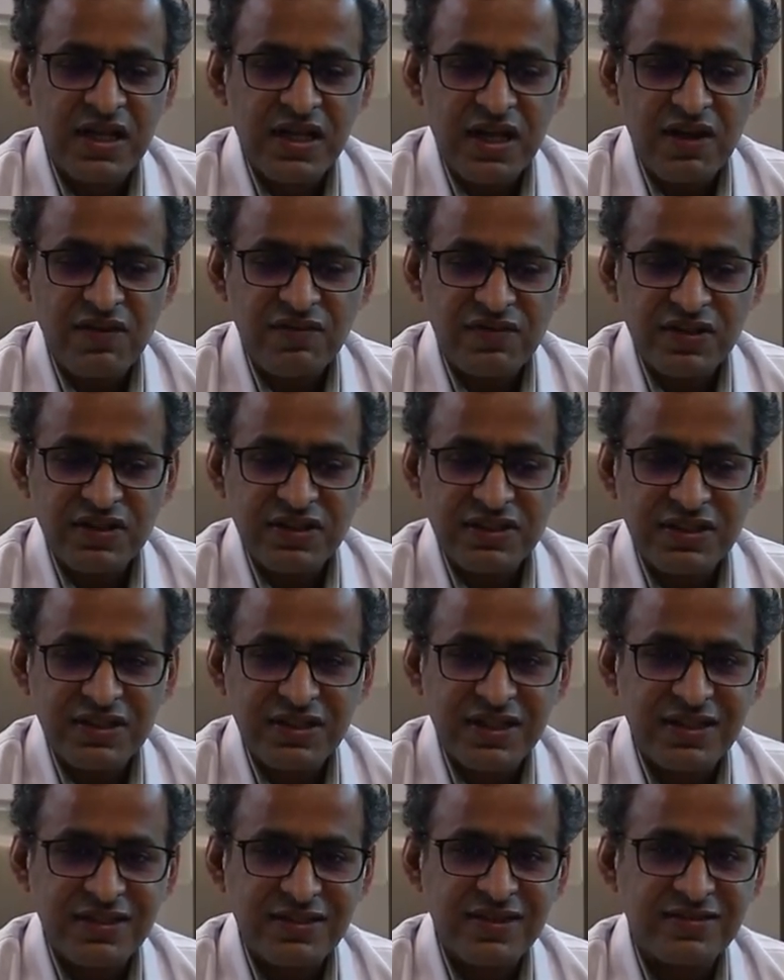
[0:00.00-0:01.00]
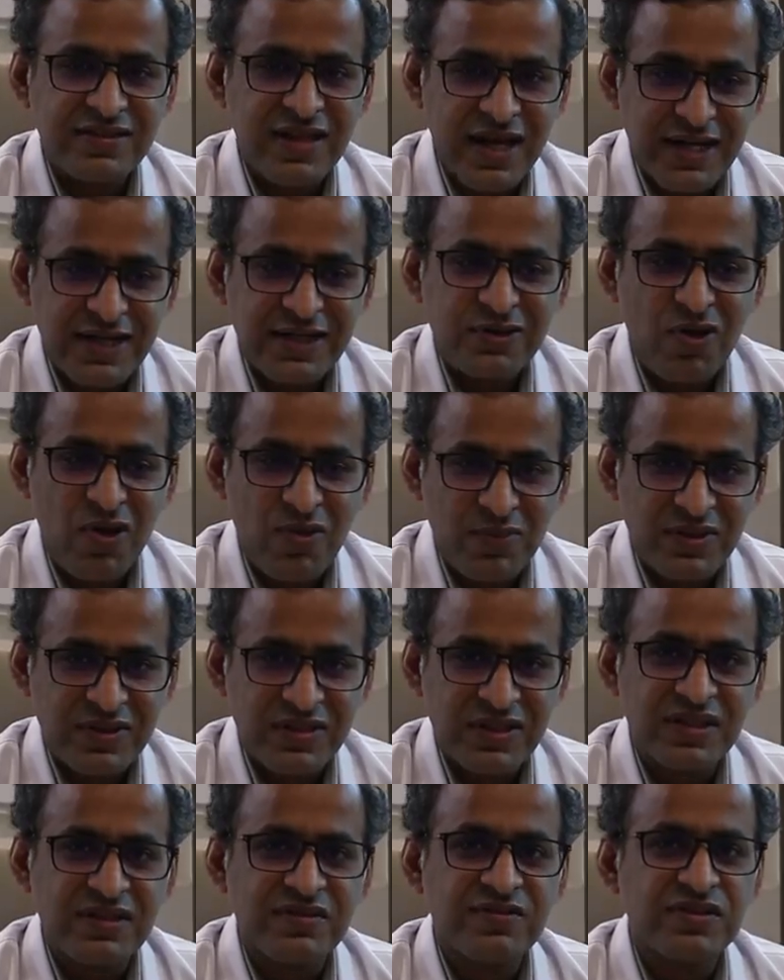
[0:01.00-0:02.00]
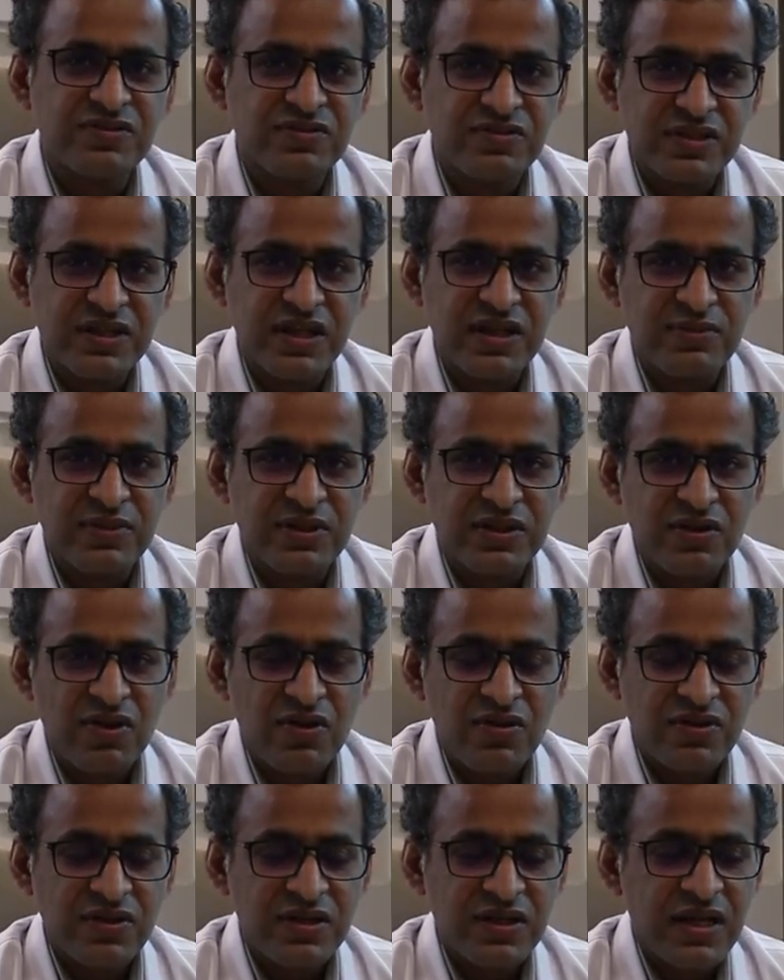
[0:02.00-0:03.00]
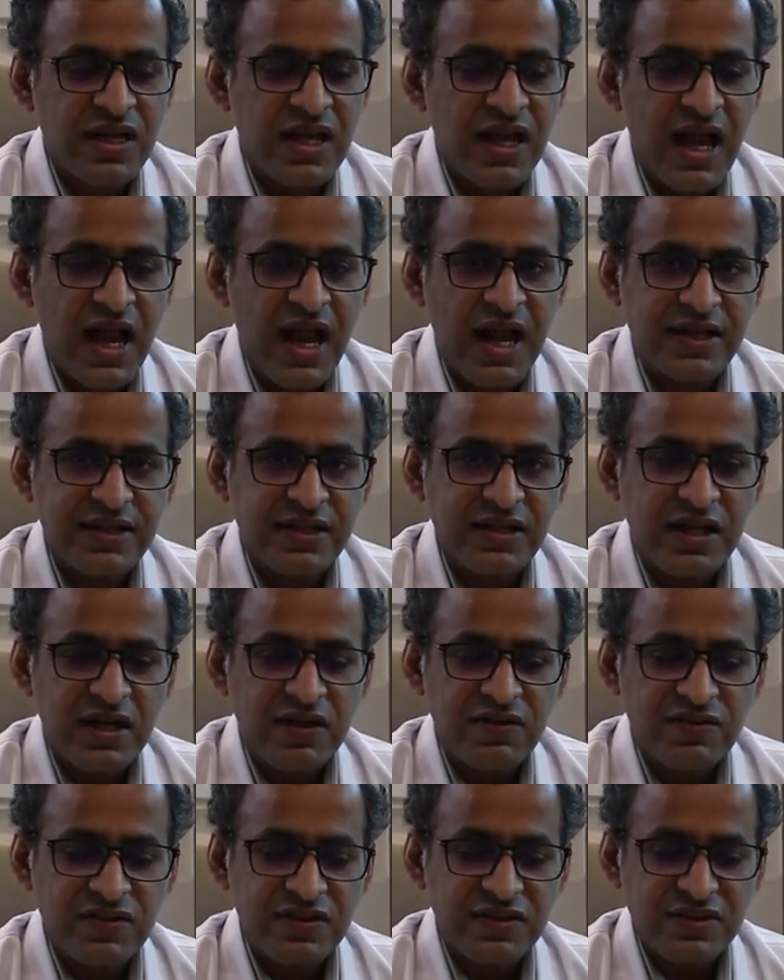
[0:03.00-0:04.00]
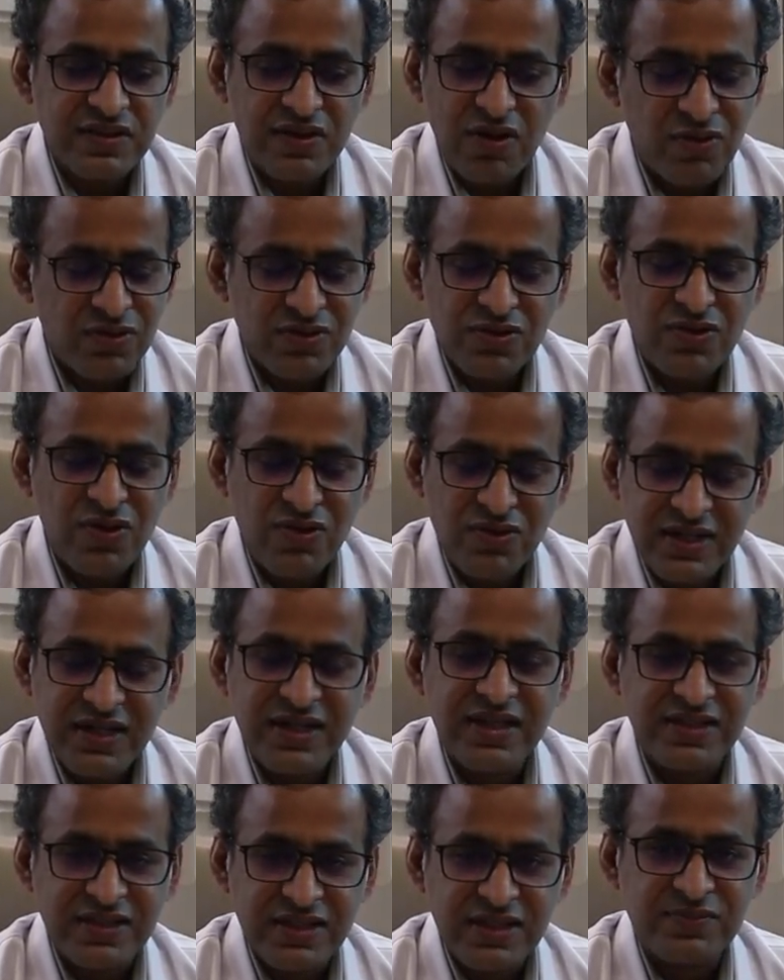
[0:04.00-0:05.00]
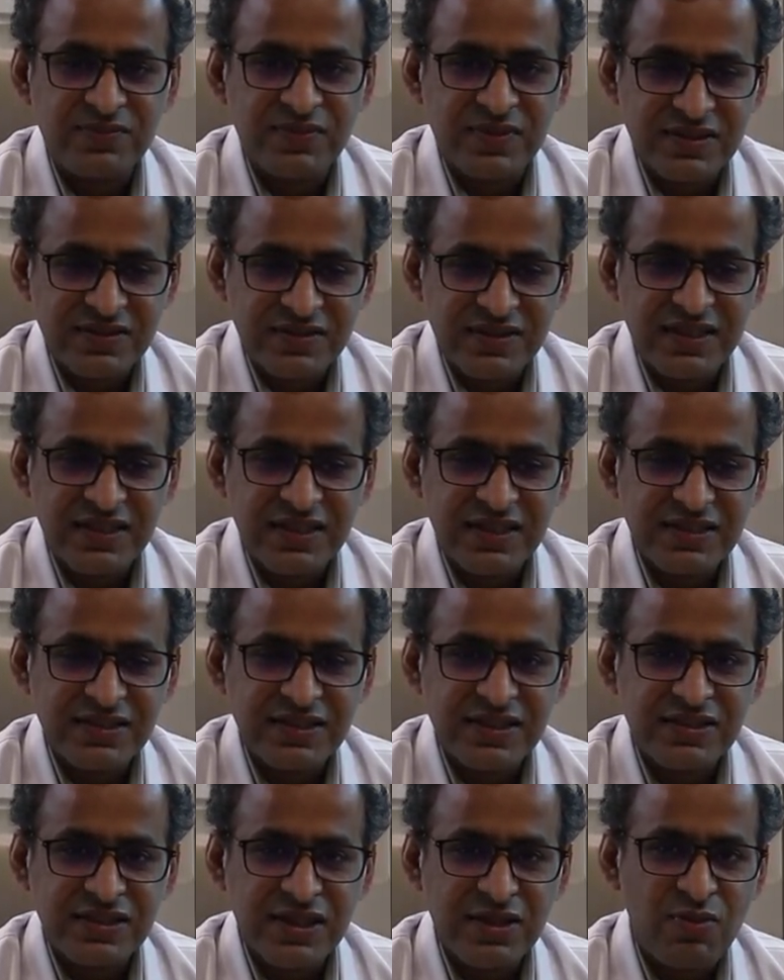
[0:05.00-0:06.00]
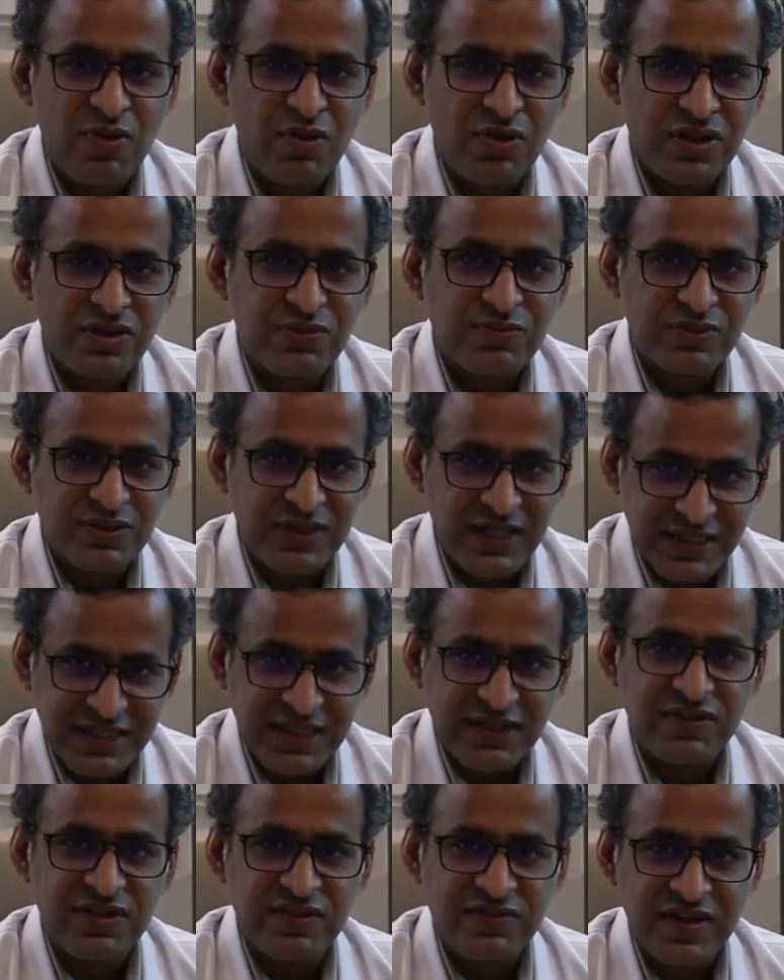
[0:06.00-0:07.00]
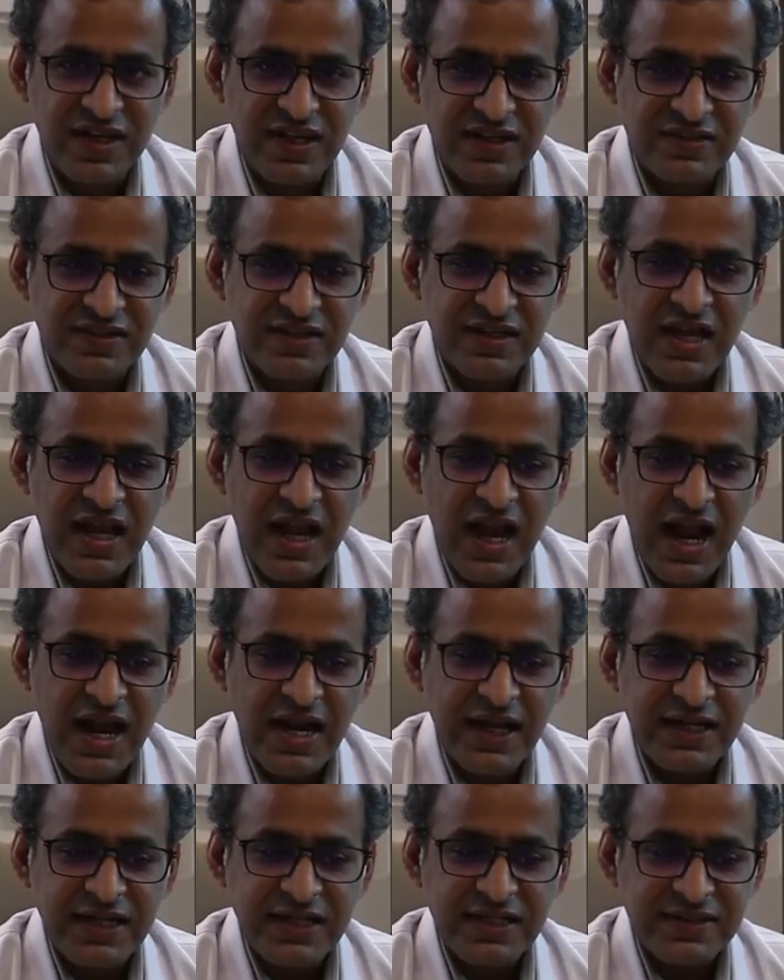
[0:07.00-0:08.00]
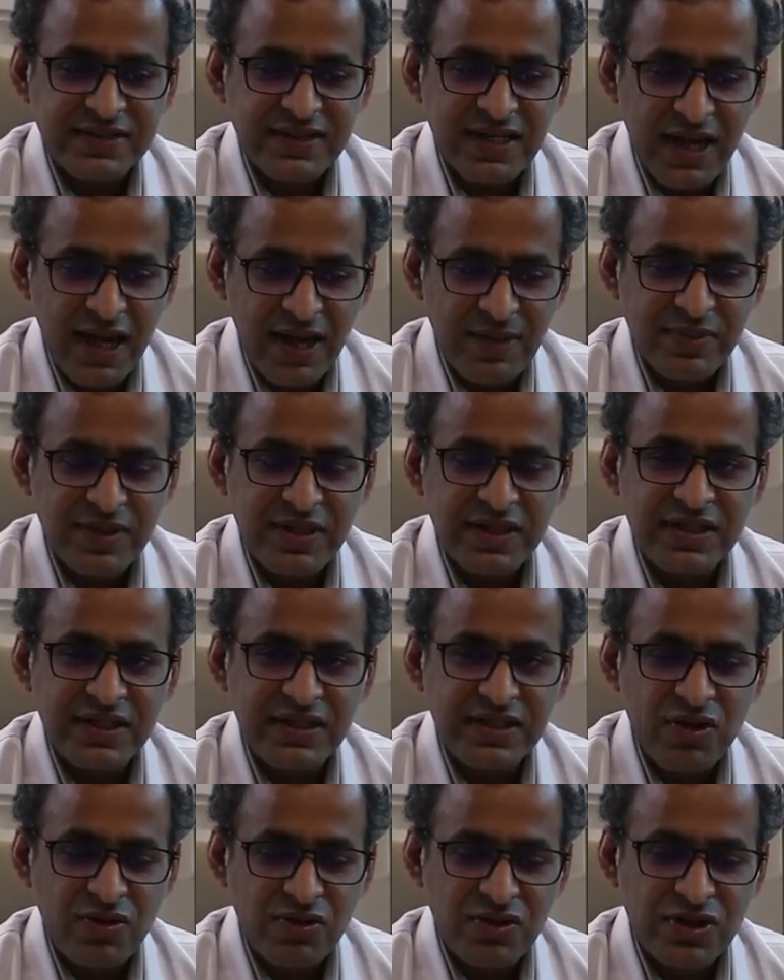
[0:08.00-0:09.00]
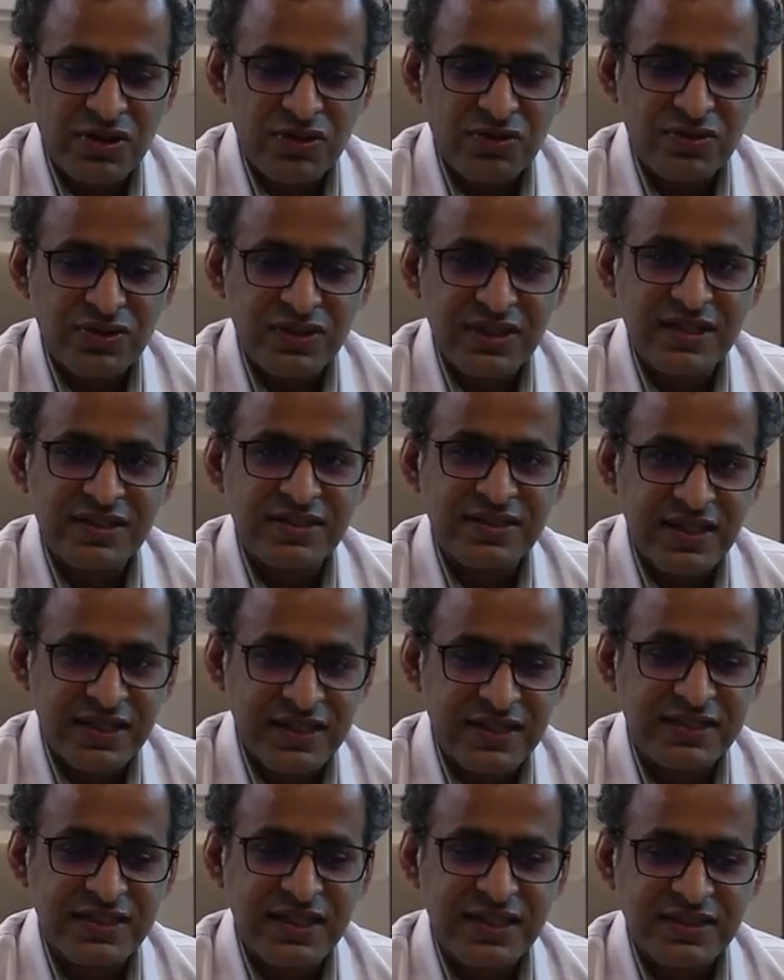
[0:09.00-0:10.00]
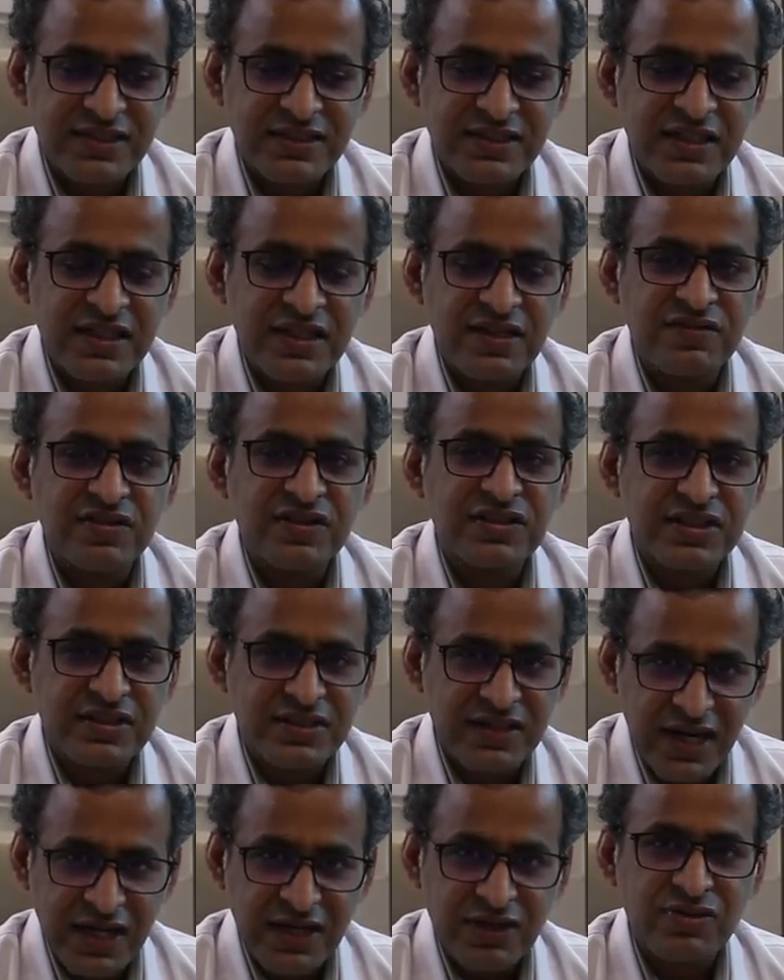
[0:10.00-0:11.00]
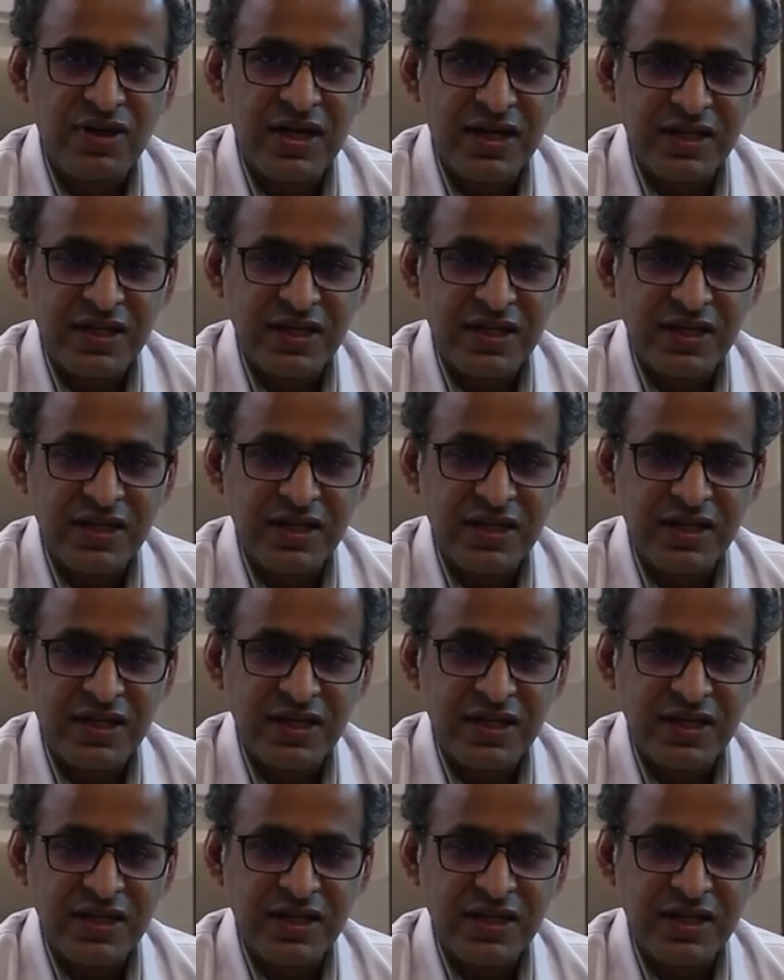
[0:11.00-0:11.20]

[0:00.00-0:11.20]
Cough in children is the second common thing which we came across. And the cough is also not a disease per se. It is just a body's protective reflex. And it is happening in order to clear the irritants which are trying to